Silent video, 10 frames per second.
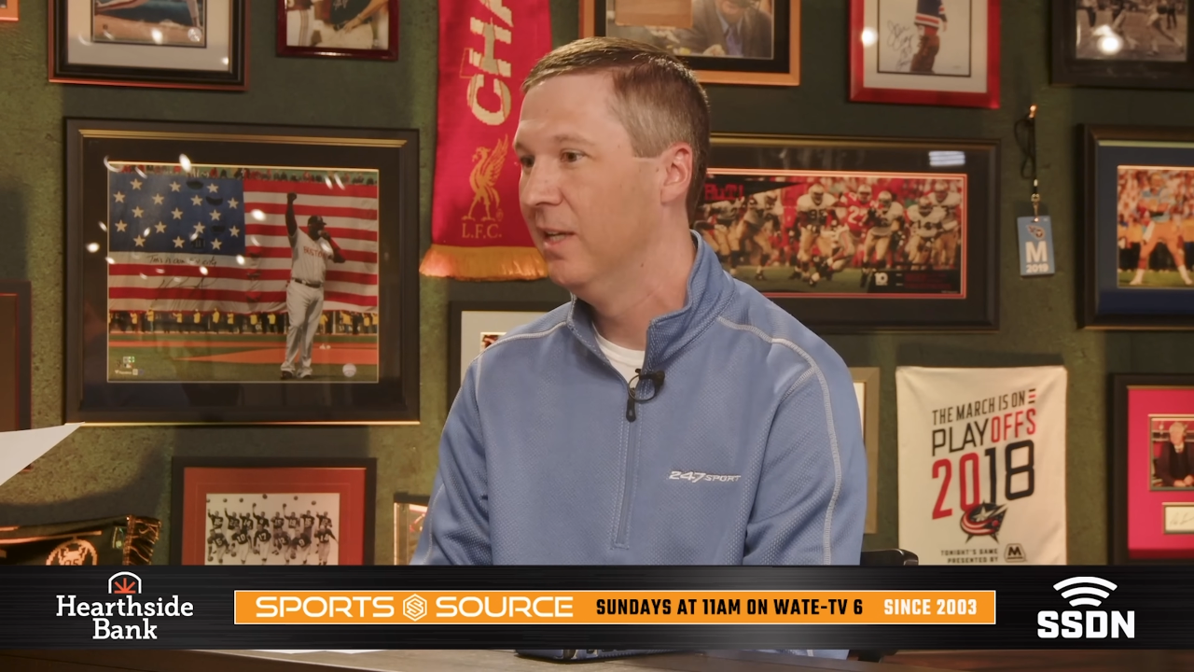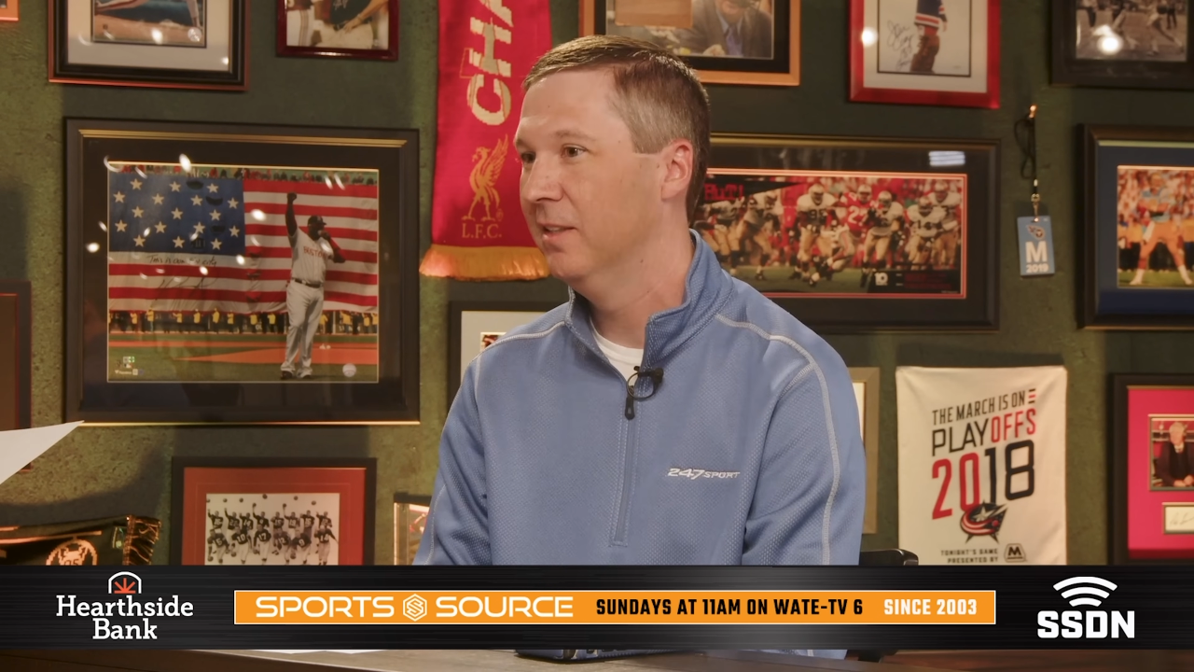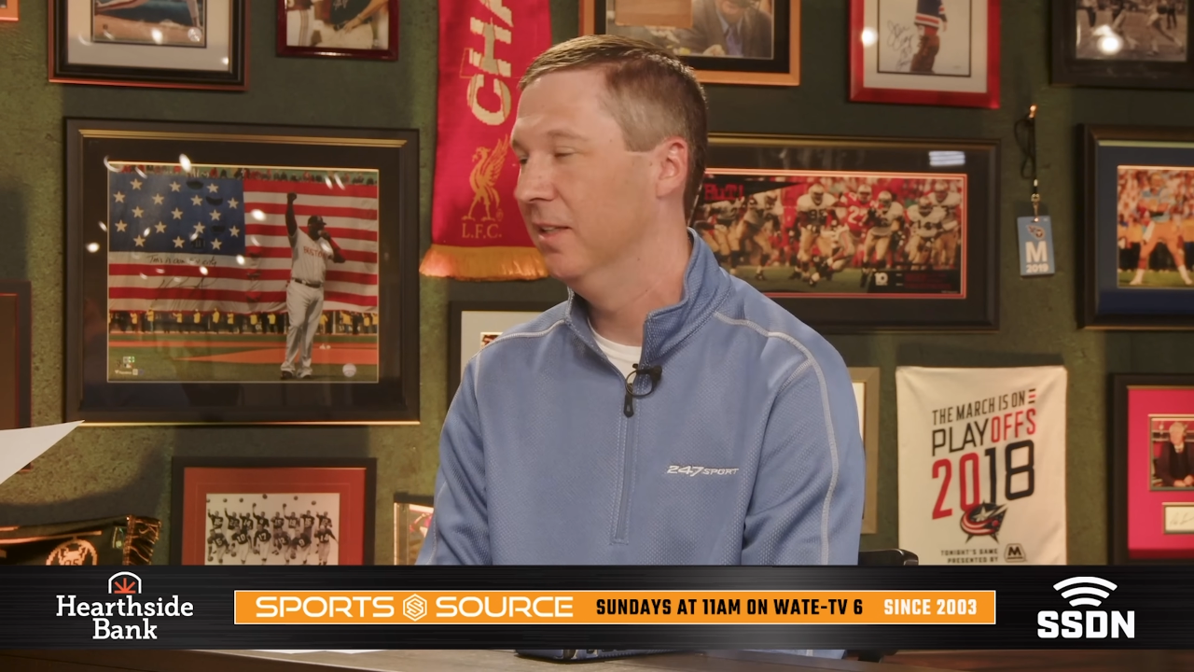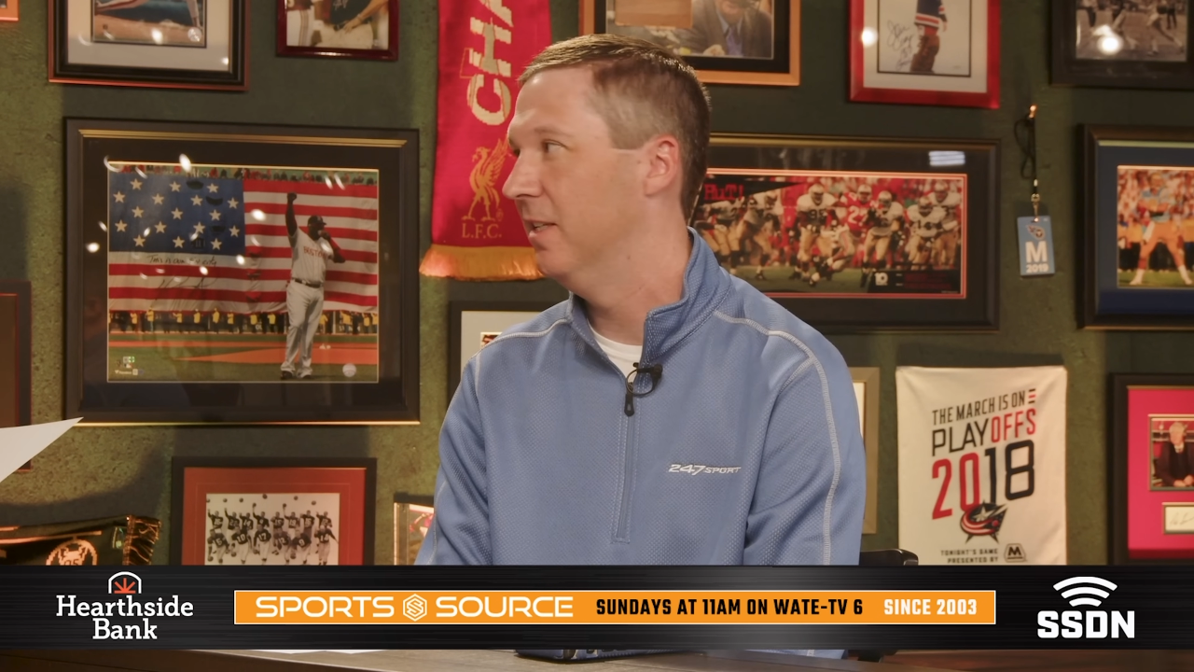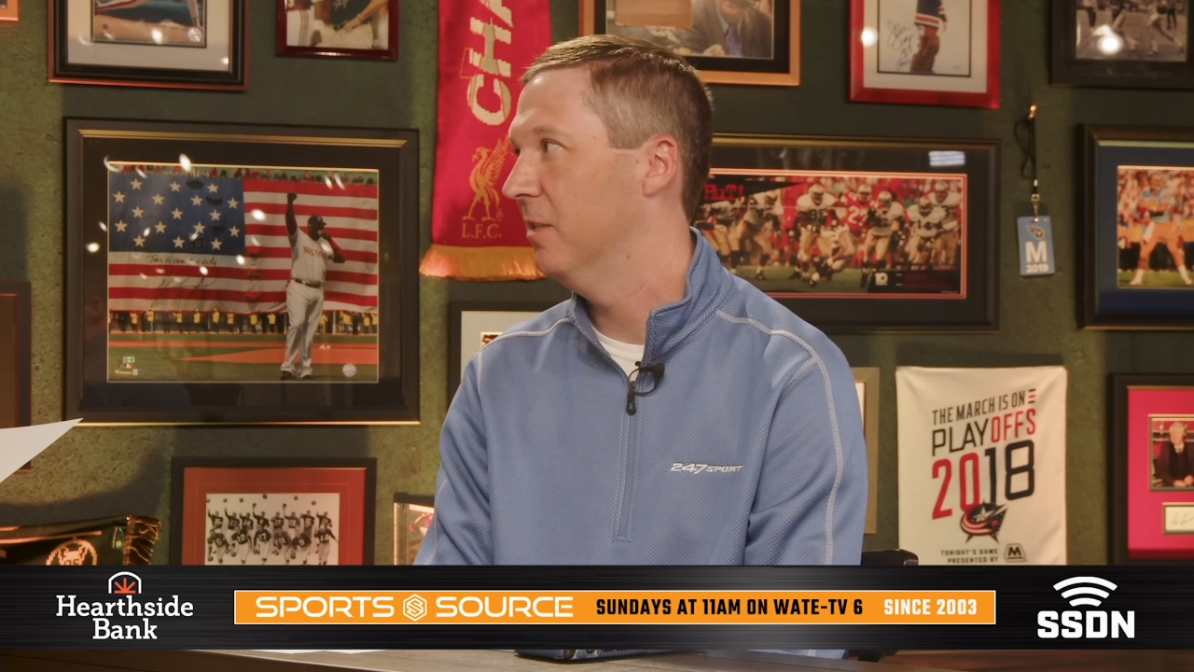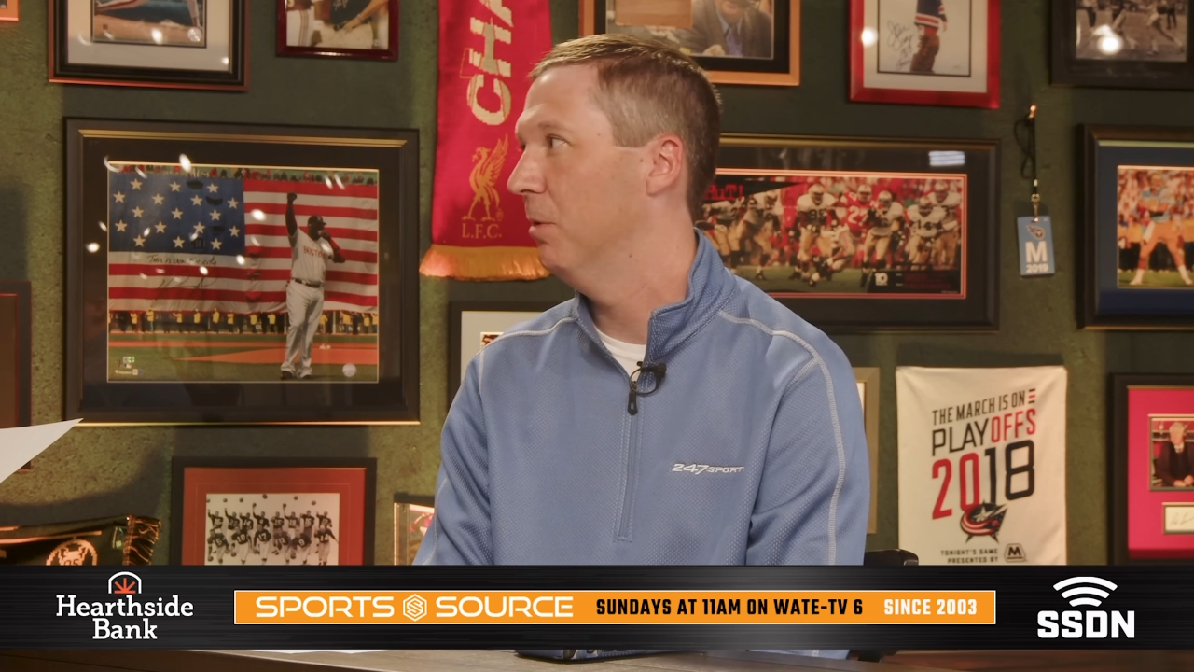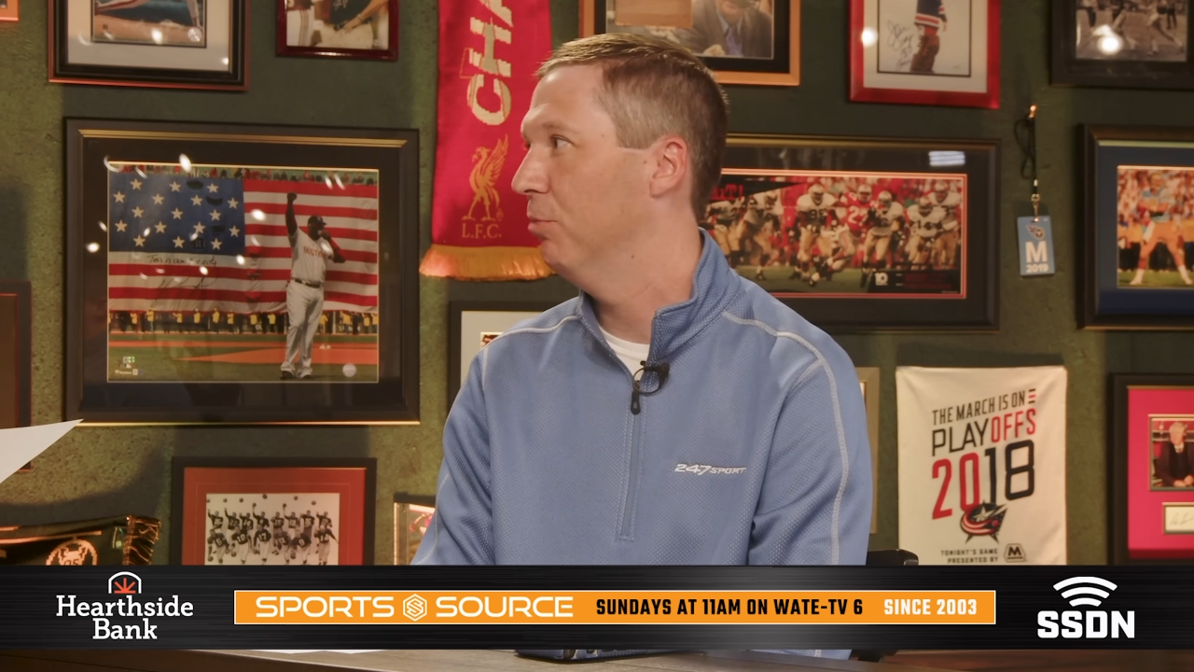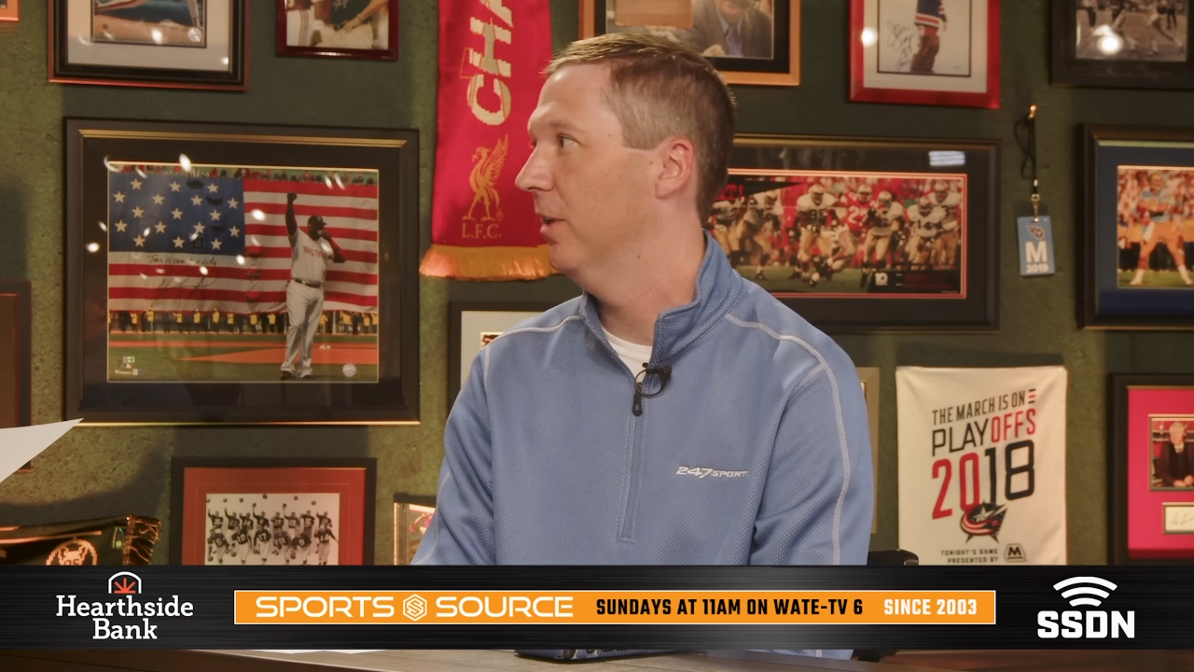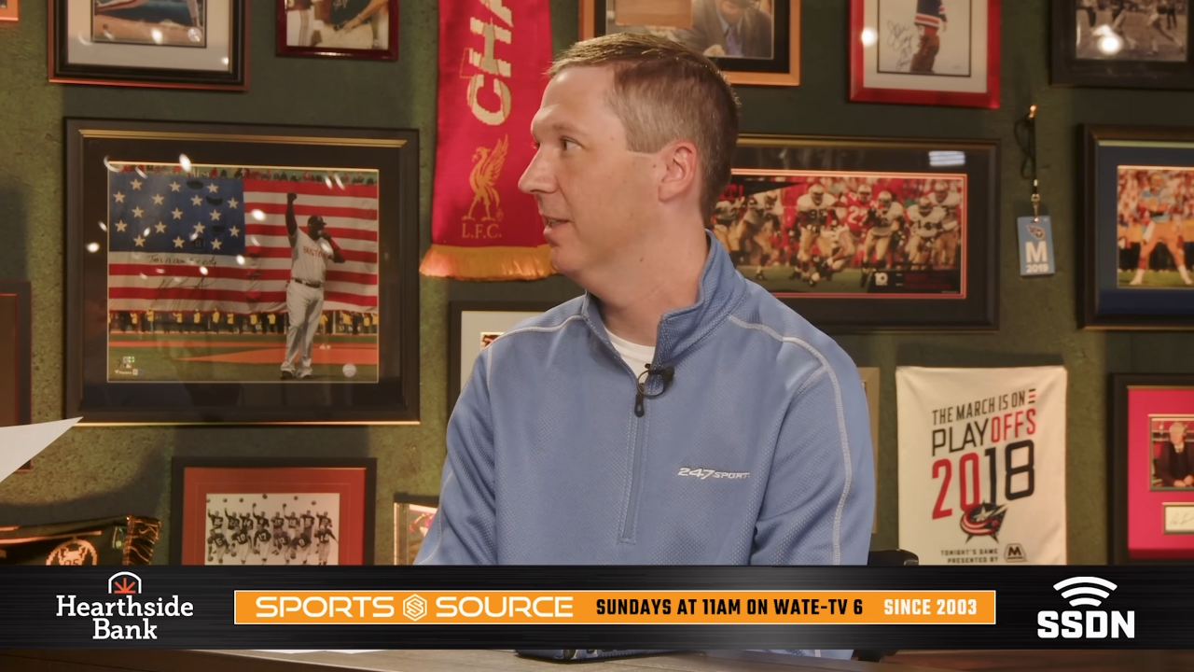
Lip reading: Tennessee's going to be pretty